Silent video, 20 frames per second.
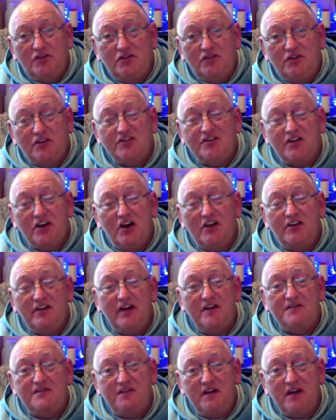Does God
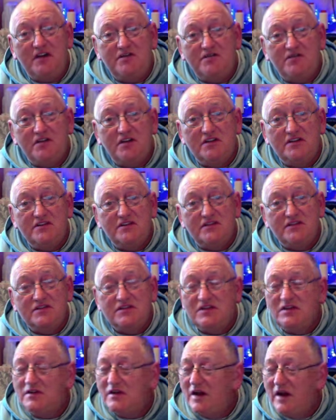have favorites?
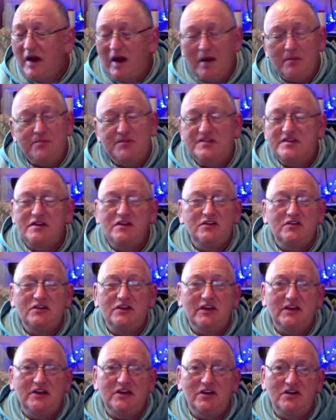
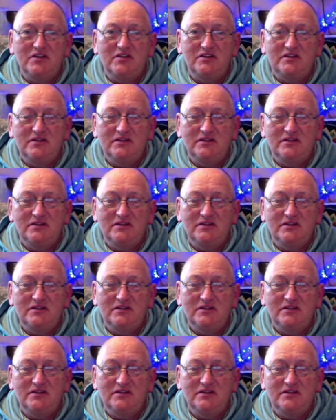Absolutely not.